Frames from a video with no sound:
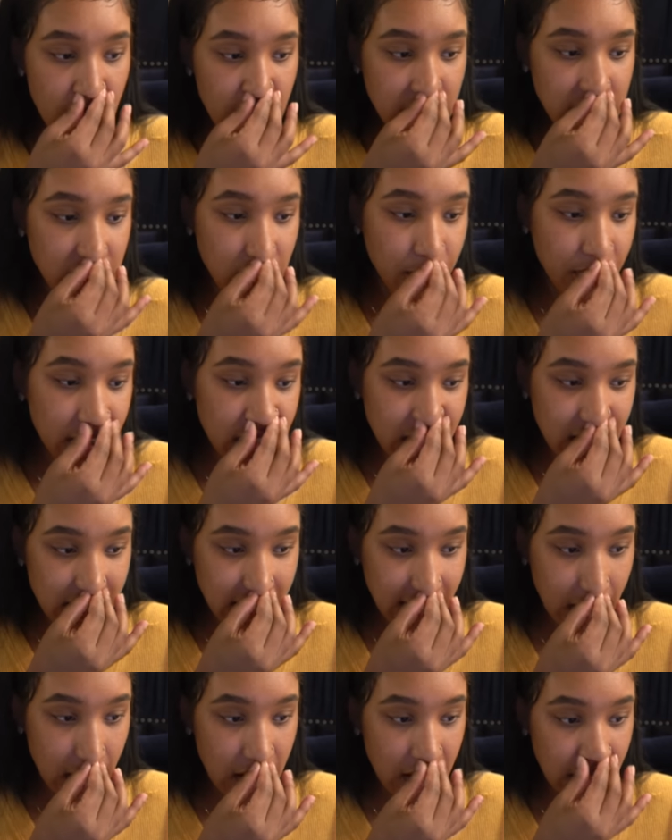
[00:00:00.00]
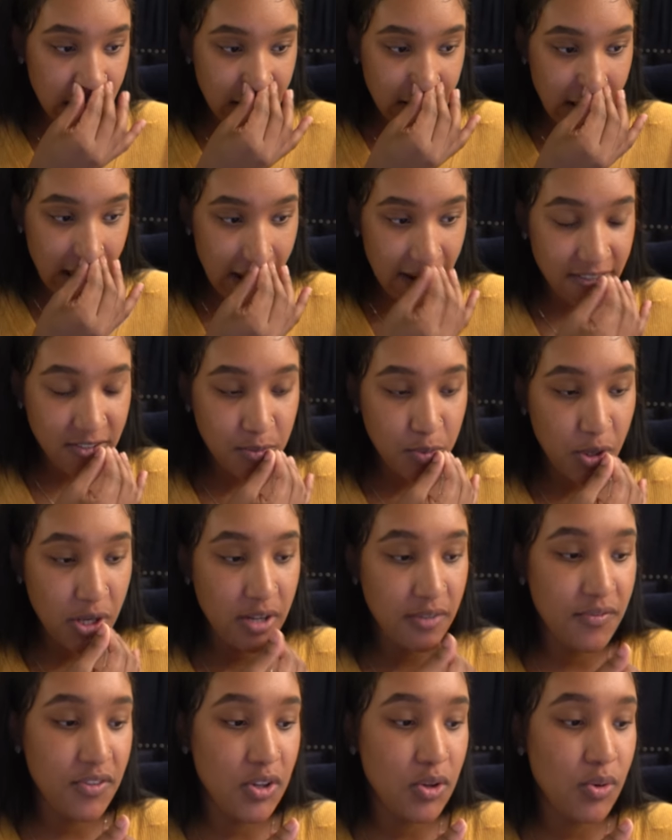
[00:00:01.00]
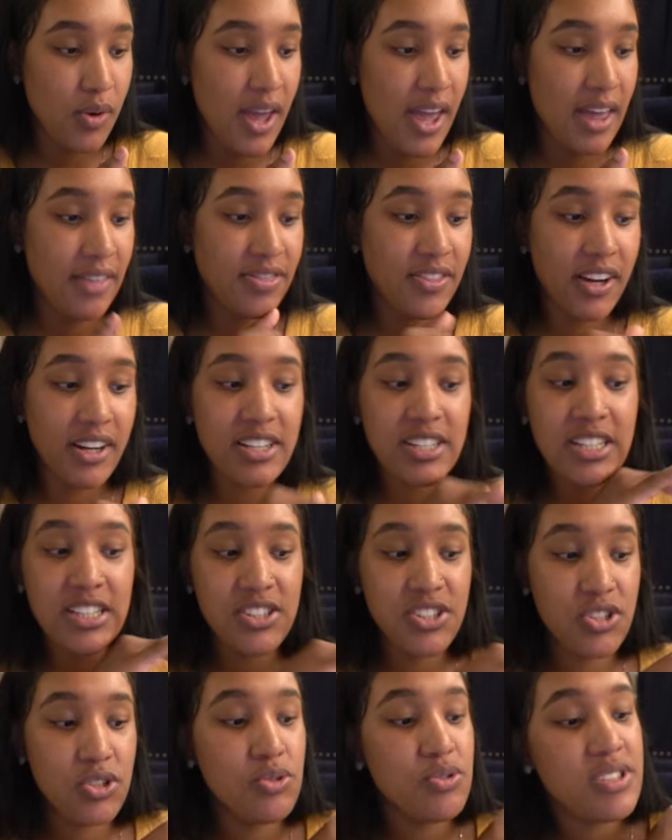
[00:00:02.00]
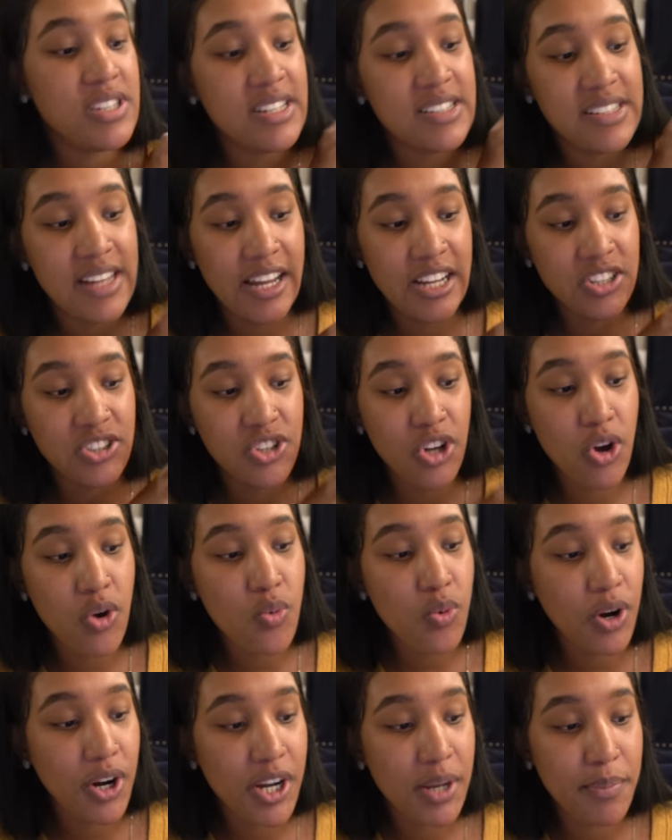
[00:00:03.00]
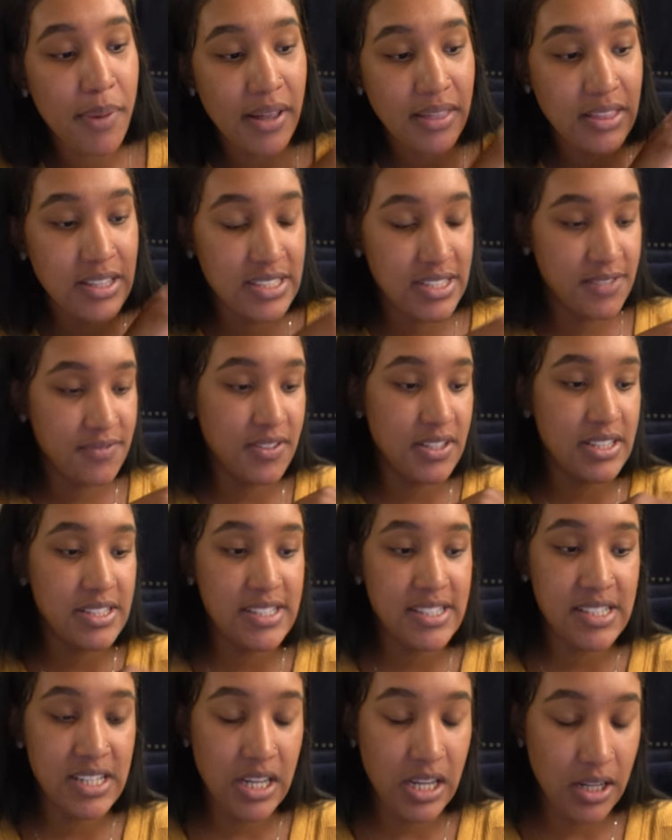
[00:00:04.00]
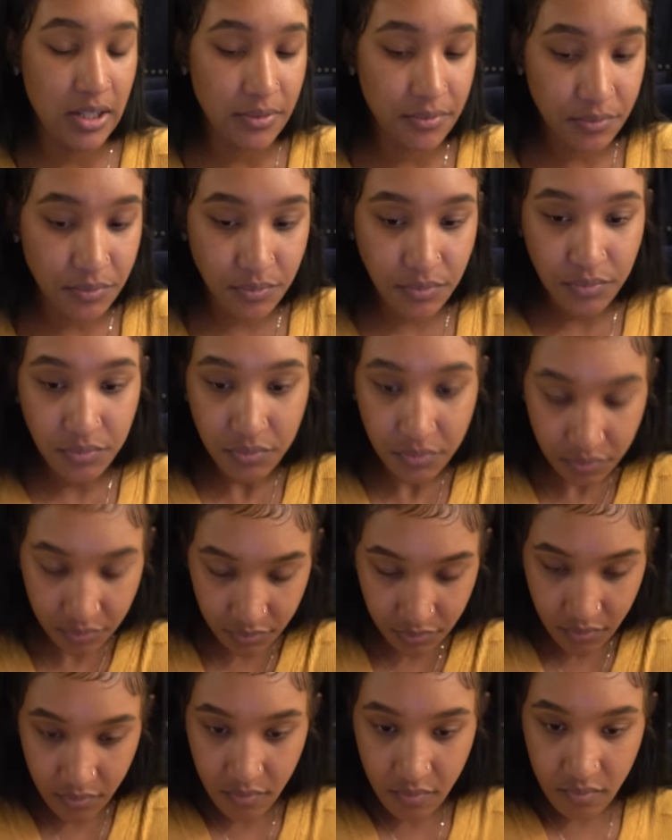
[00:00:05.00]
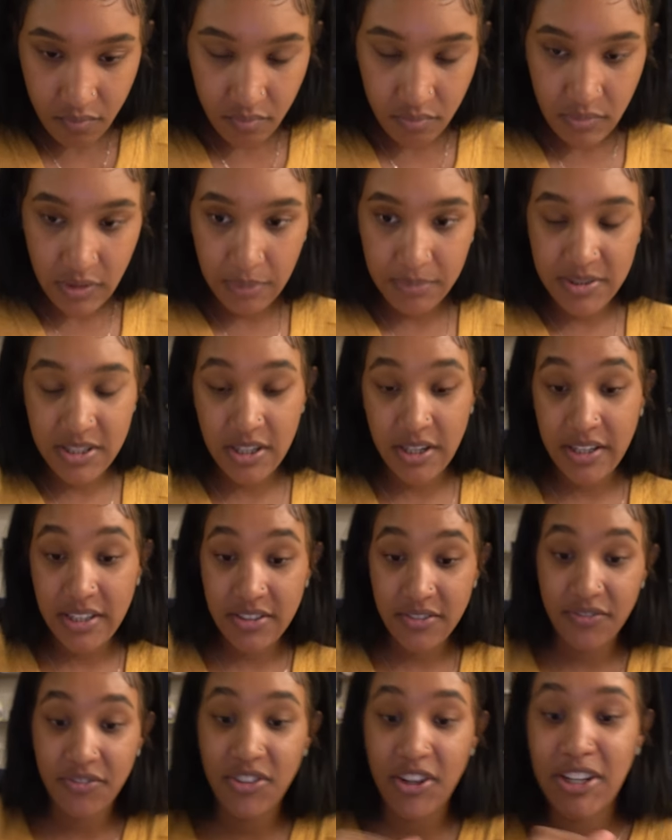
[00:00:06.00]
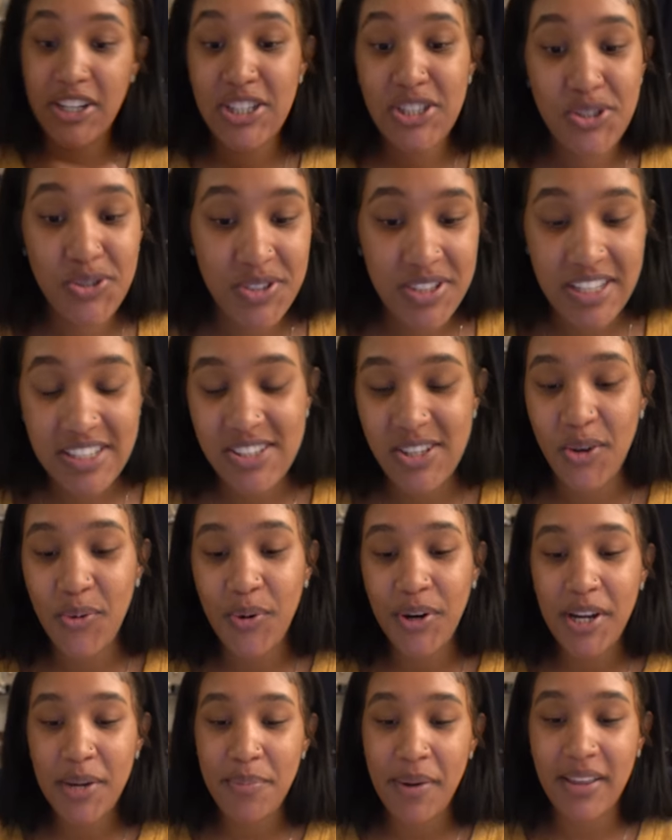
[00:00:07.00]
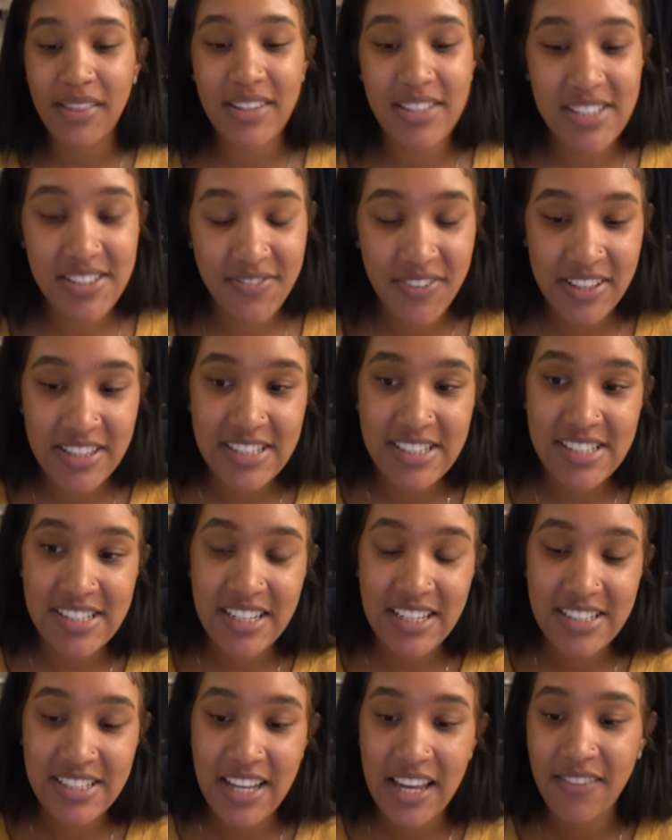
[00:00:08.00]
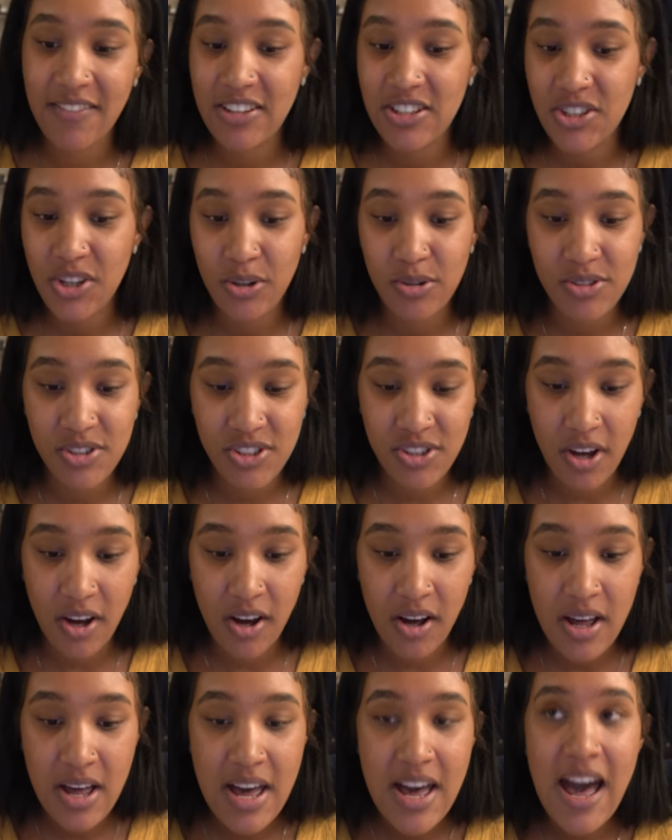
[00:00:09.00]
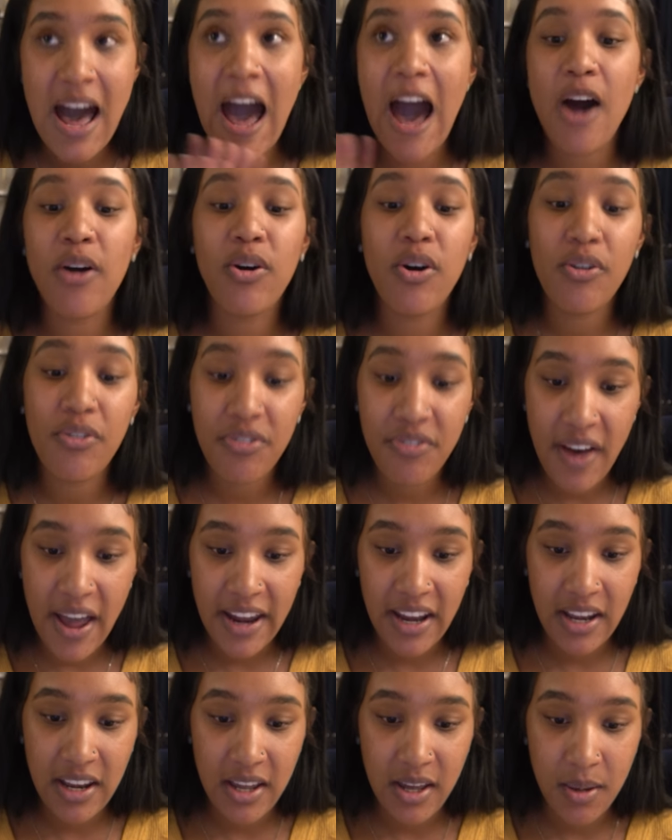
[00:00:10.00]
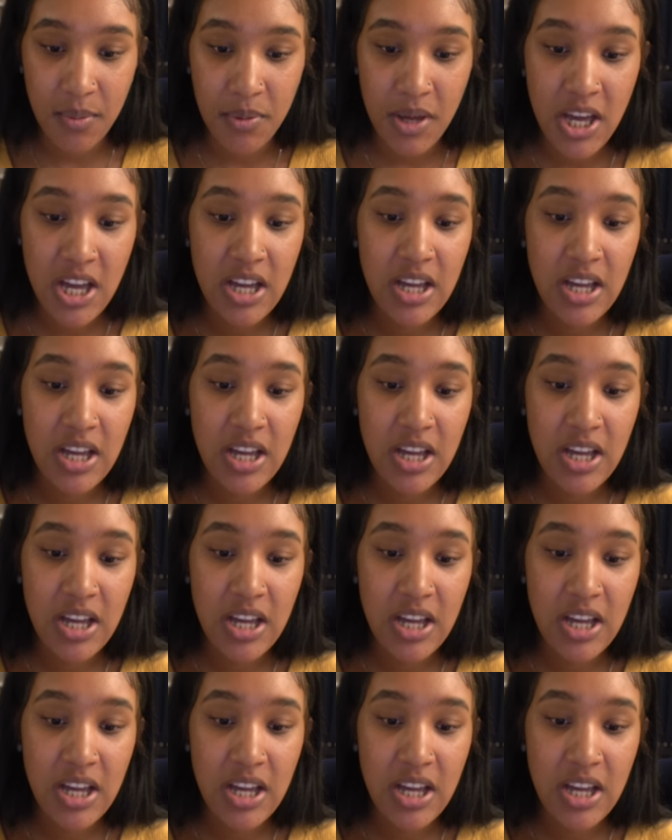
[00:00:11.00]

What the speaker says: So we're going to look at Goliath's point of view. And 32 says, like, don't worry about this Philistine. I'm sorry. 32 says, don't worry about this Philistine, David told Saul. I'll go fight him.